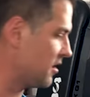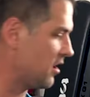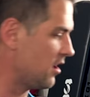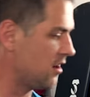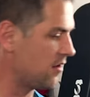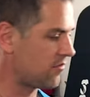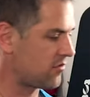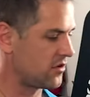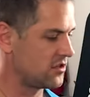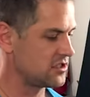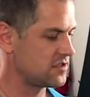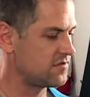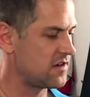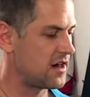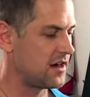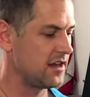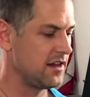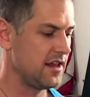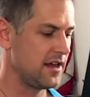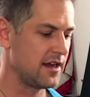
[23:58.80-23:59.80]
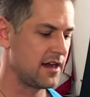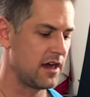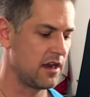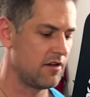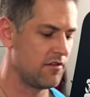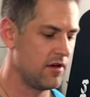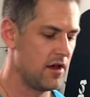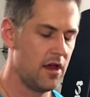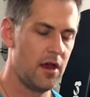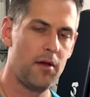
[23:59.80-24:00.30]
uh, for just finding that kind
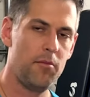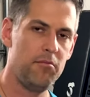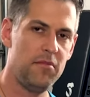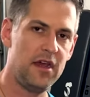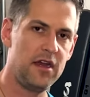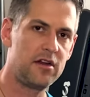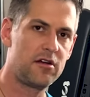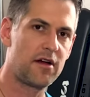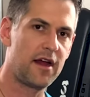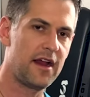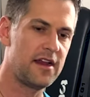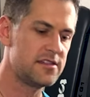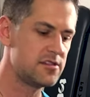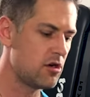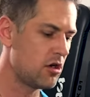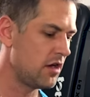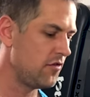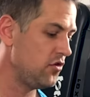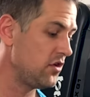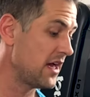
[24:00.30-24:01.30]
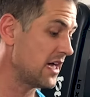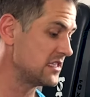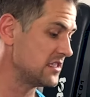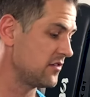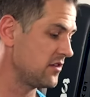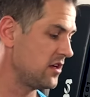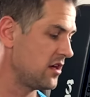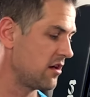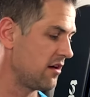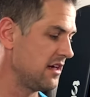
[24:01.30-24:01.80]
of mid-grade zone. If you guys are
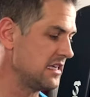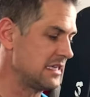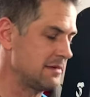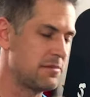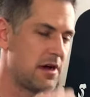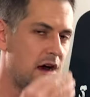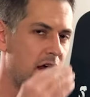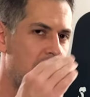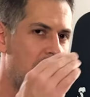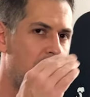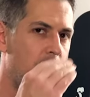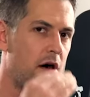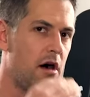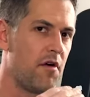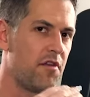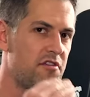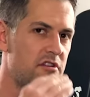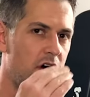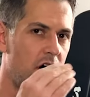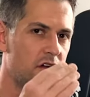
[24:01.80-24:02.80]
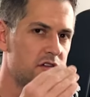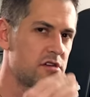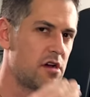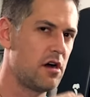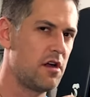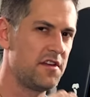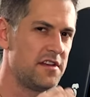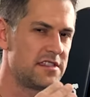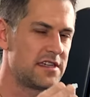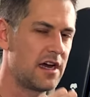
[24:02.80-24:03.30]
curious about how all, all,
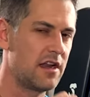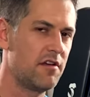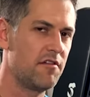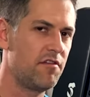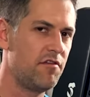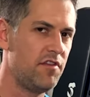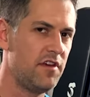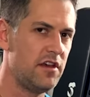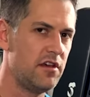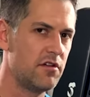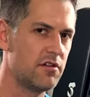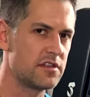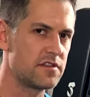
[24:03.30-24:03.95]
all, these kind of feel